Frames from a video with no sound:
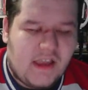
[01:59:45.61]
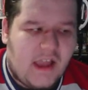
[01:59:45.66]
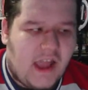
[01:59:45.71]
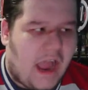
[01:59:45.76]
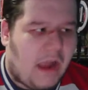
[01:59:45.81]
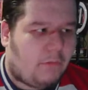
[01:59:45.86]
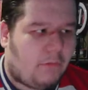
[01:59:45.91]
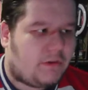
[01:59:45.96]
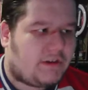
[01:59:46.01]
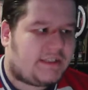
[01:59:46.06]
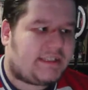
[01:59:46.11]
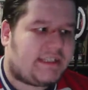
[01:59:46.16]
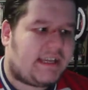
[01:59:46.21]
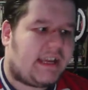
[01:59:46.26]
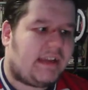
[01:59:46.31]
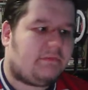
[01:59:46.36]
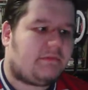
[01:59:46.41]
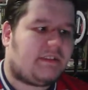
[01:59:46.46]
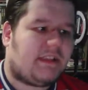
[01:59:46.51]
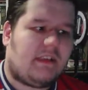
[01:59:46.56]
I want to
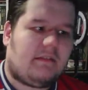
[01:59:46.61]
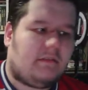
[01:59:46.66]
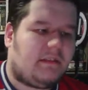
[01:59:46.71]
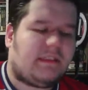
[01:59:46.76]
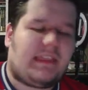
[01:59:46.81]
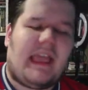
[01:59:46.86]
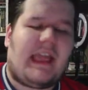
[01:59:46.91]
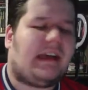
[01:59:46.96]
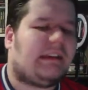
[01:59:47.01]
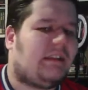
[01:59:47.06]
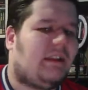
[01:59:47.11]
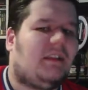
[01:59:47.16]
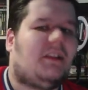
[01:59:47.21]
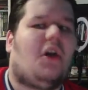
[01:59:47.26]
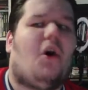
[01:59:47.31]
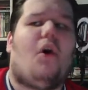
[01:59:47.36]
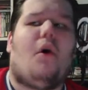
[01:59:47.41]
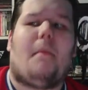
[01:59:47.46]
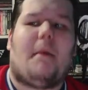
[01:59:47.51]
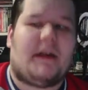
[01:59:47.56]
say they had a
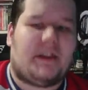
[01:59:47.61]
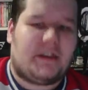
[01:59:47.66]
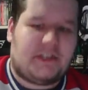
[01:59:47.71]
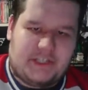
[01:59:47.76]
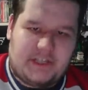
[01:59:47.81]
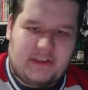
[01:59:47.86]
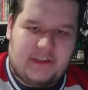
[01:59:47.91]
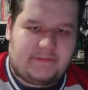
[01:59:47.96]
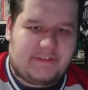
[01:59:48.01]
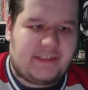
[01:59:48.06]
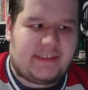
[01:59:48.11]
low amount of shifts.